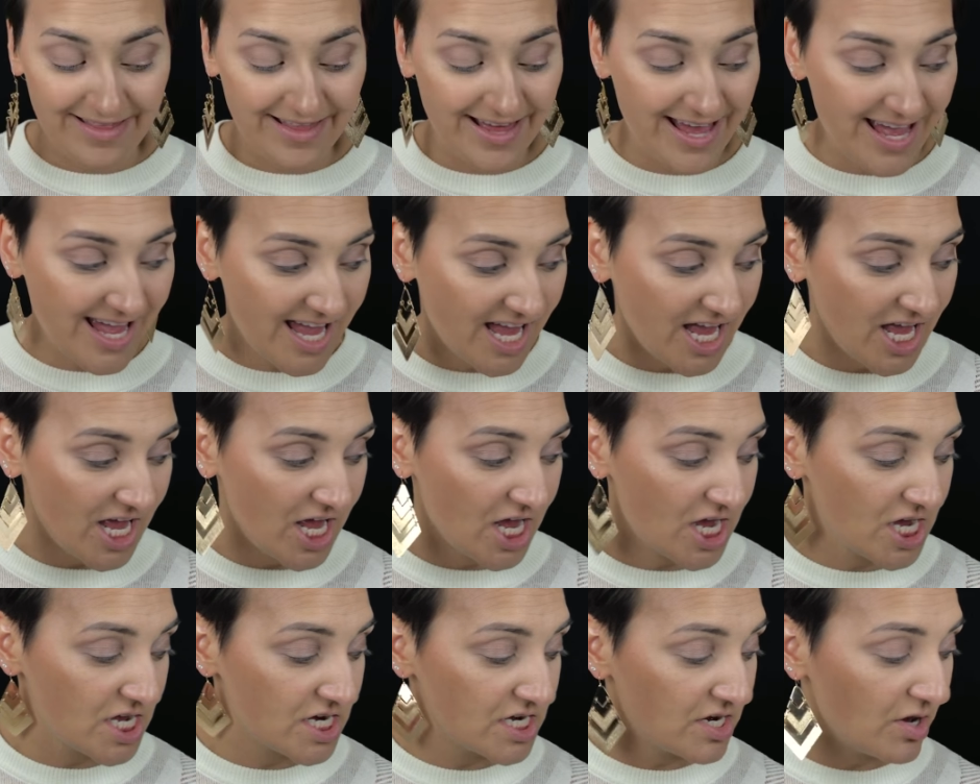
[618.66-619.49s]

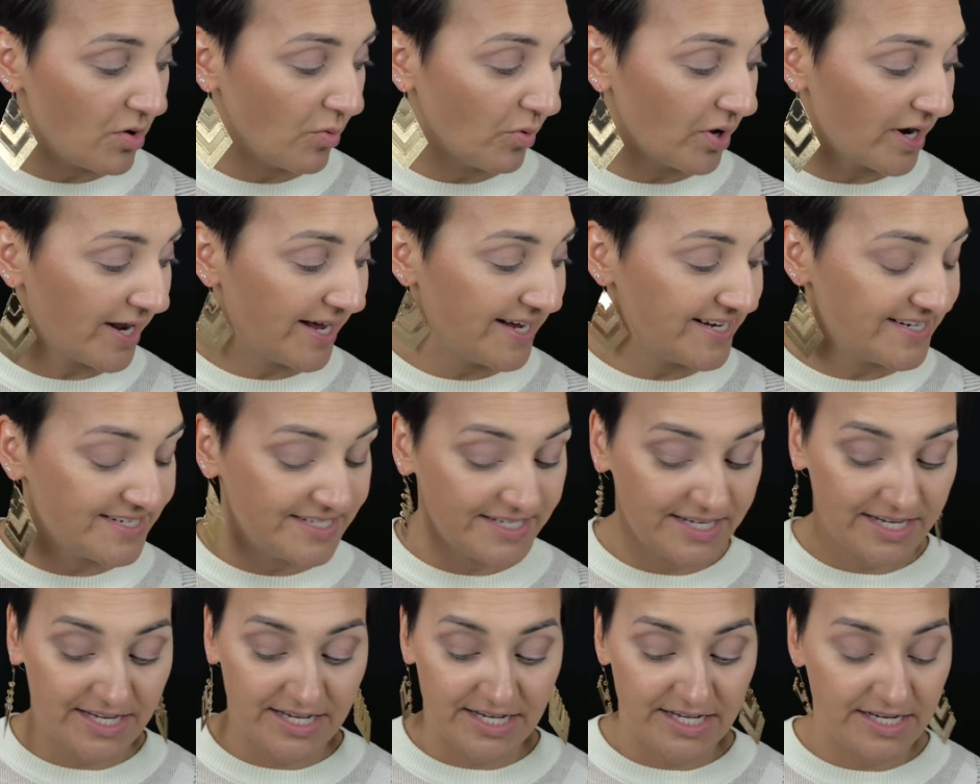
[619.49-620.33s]
Then what I
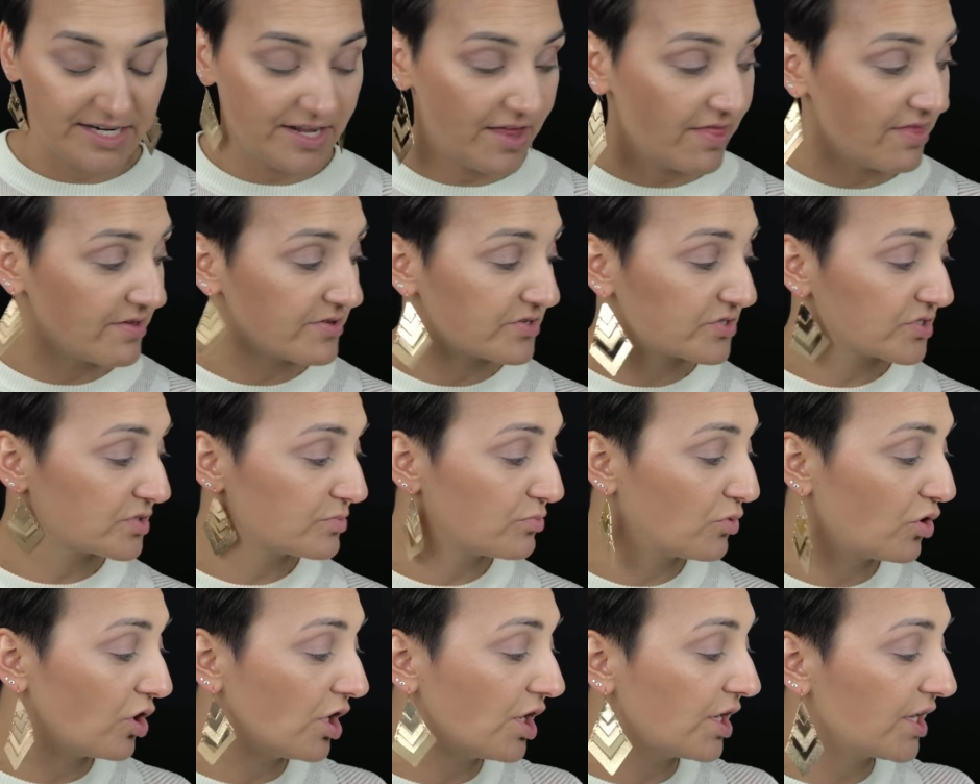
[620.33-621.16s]
did
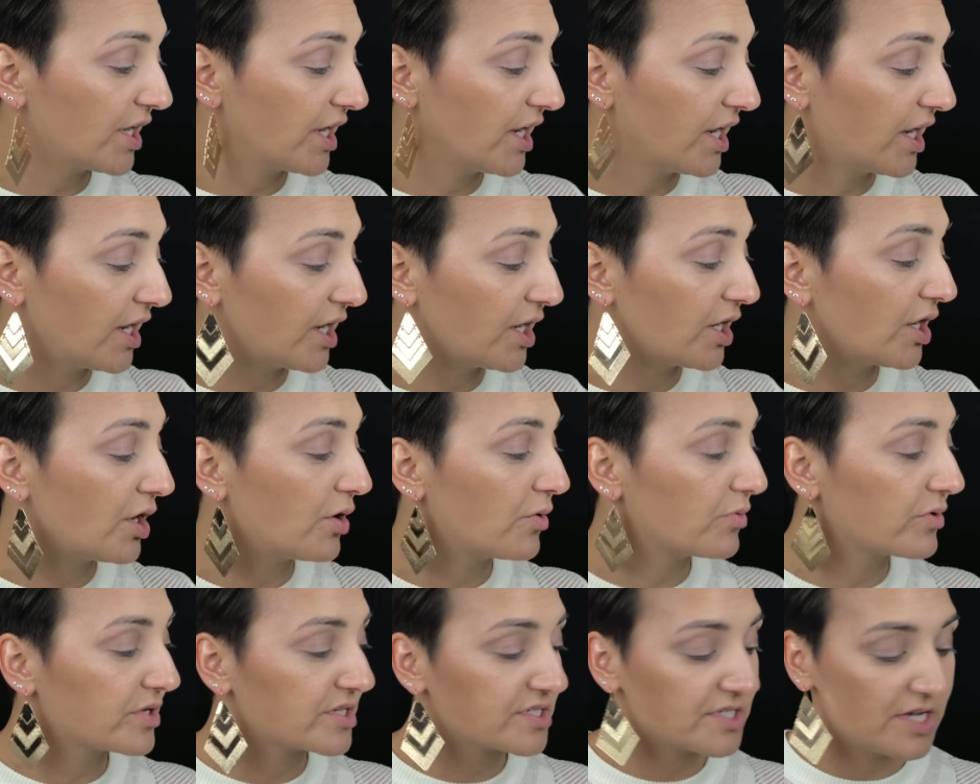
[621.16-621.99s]
this morning
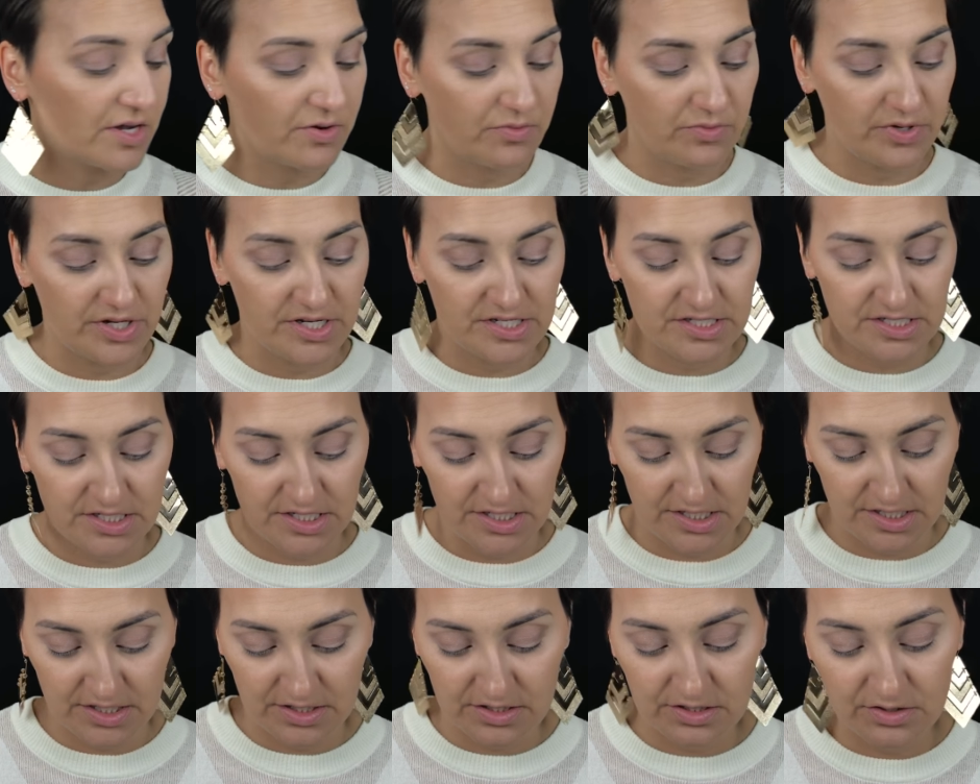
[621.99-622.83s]
was I went
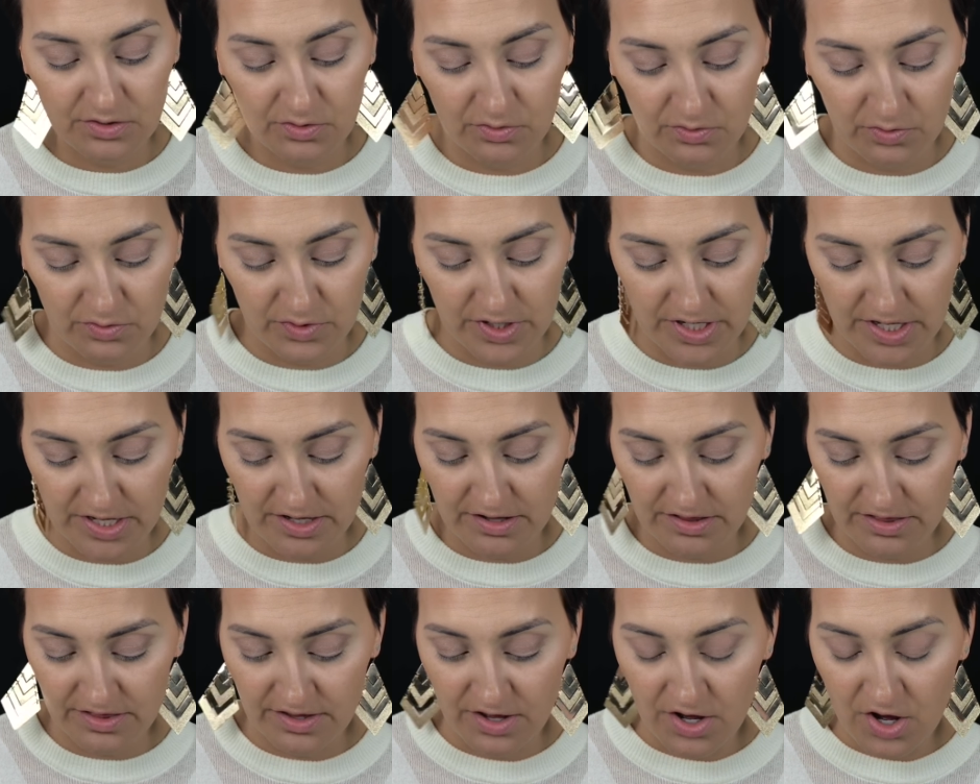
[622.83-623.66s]
in
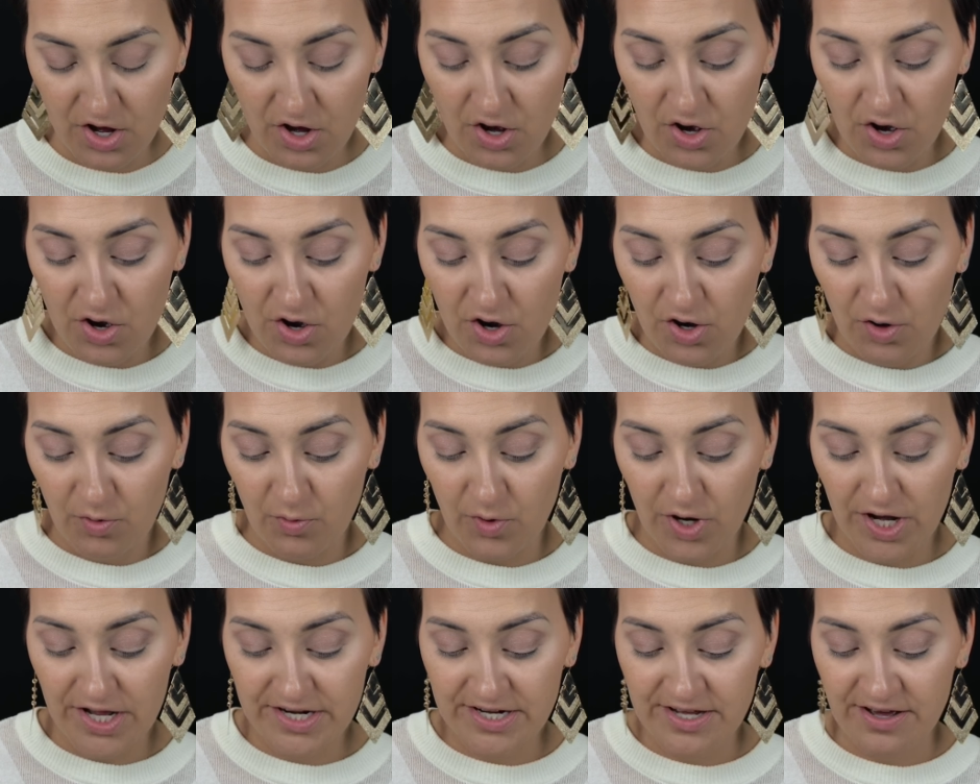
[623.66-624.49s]
with
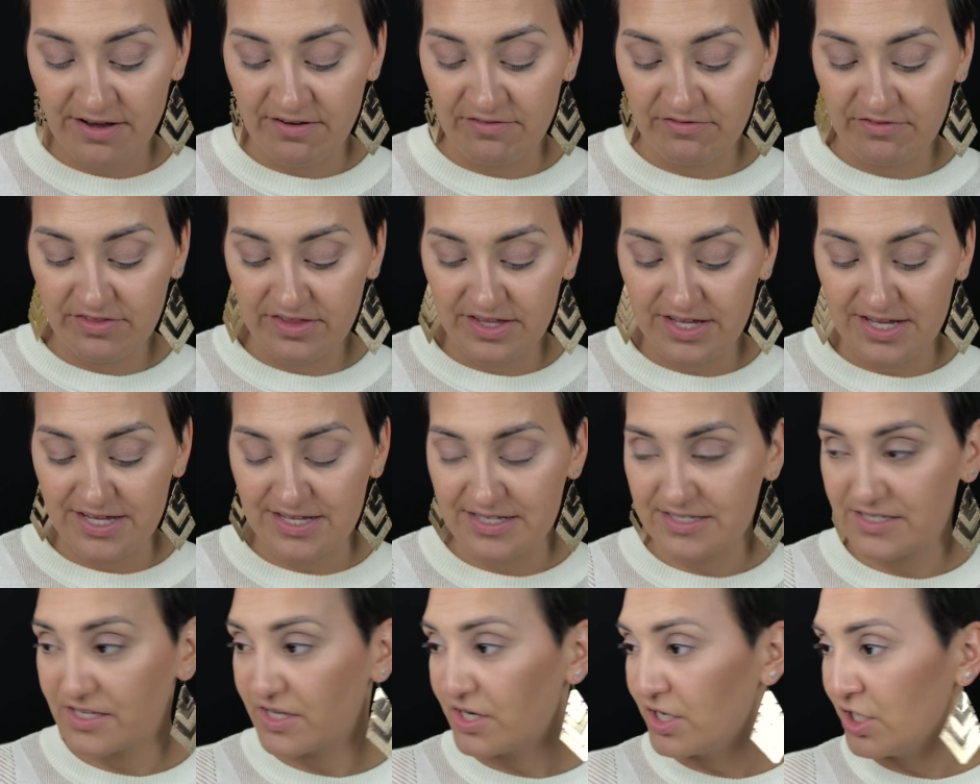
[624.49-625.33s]
one of
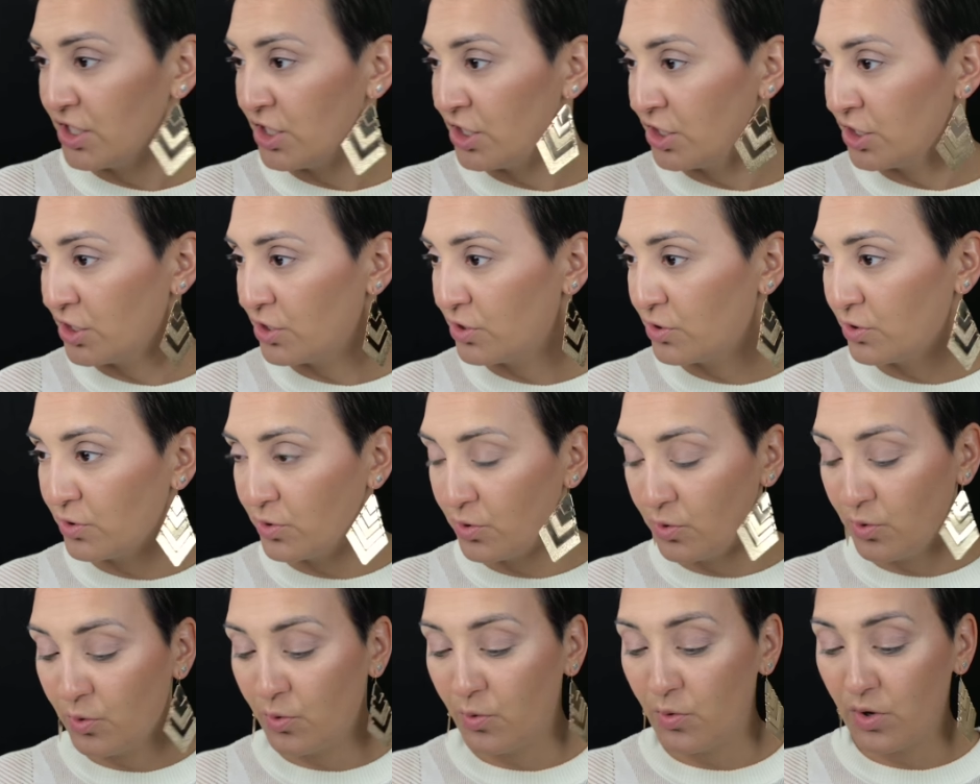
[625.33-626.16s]
these
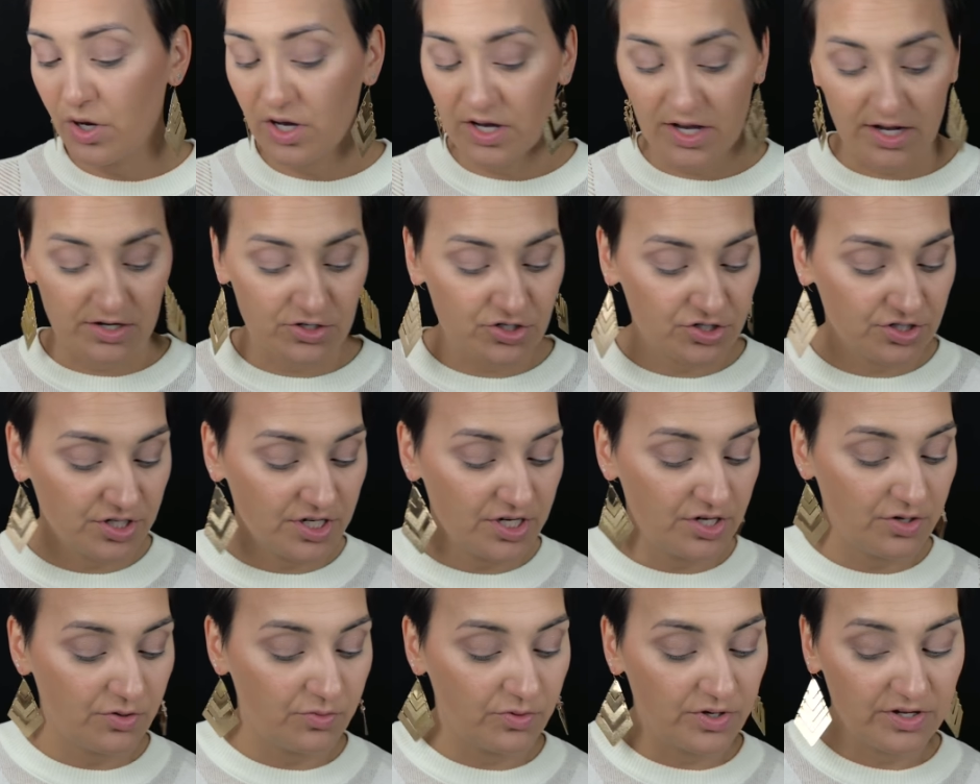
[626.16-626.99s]
new,
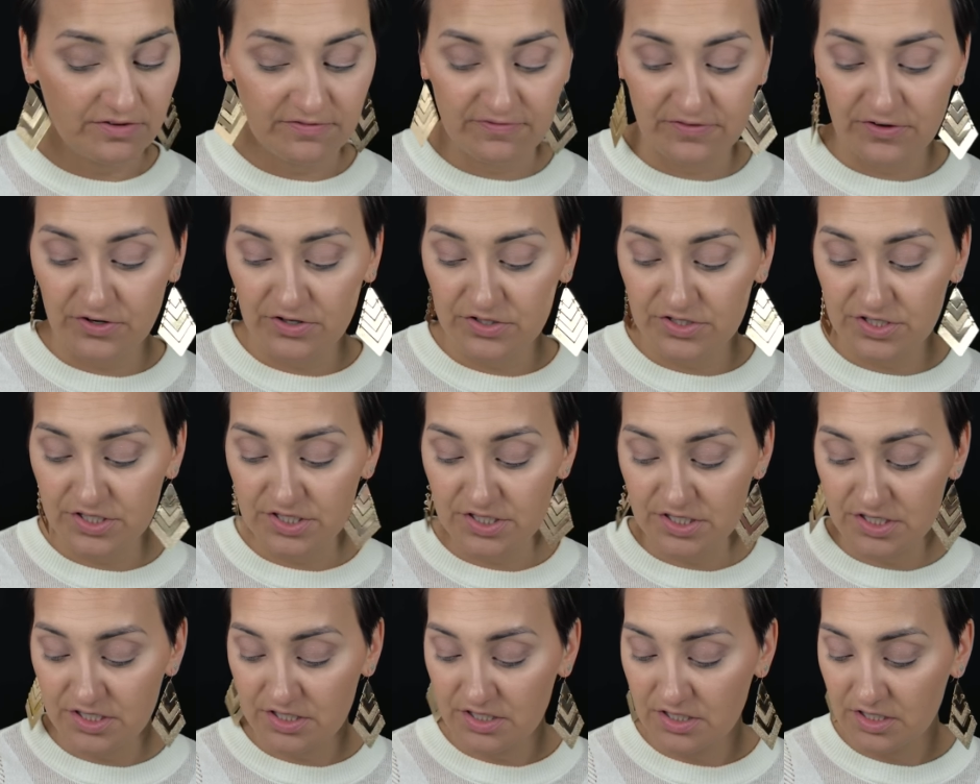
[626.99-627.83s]
actually, you know what,
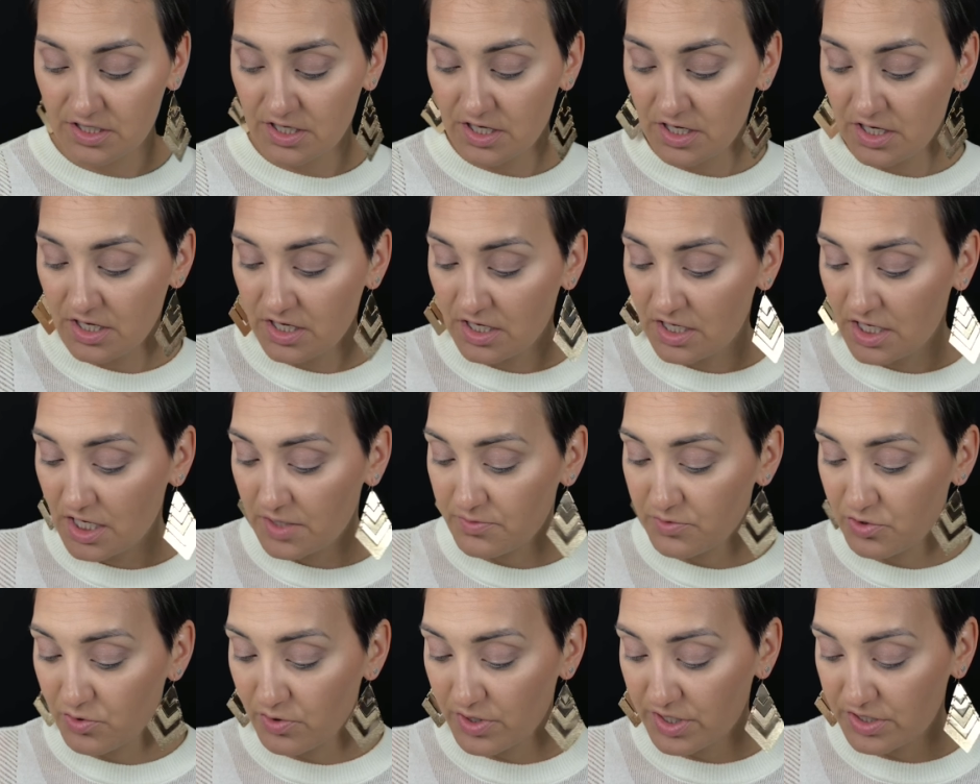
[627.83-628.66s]
first
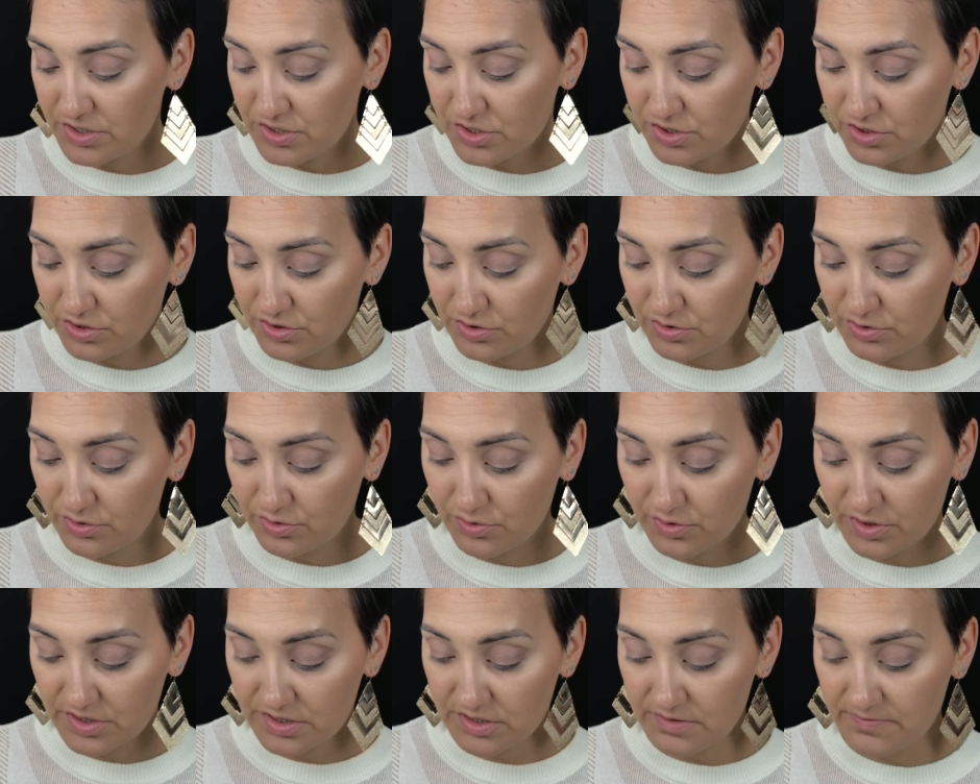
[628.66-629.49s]
I'm going
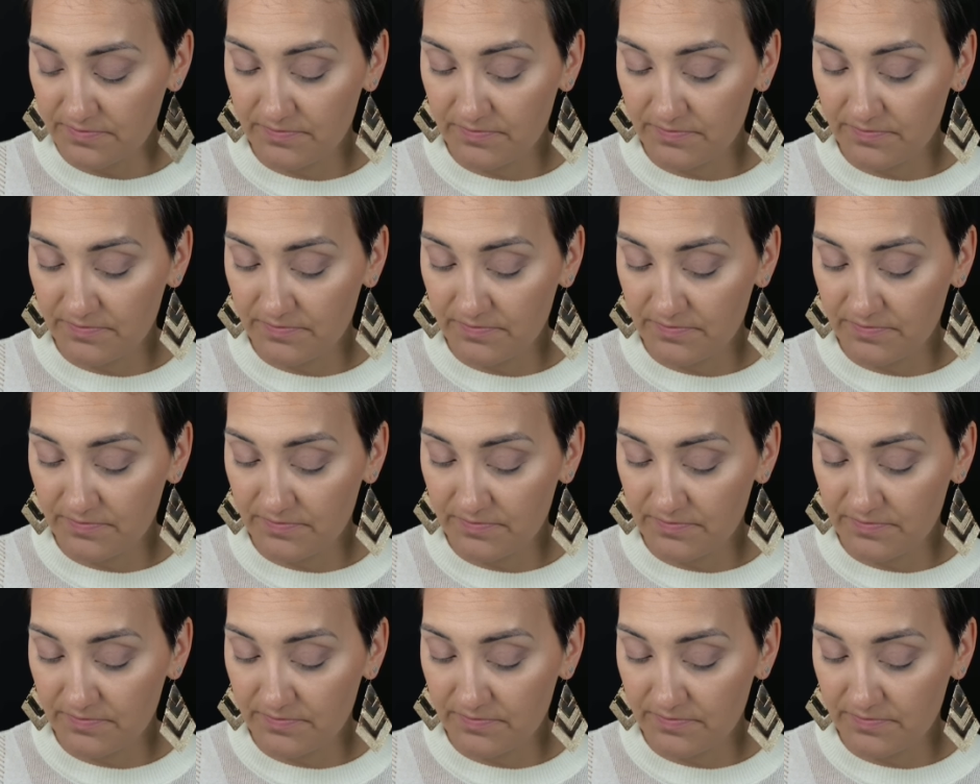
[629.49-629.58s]
to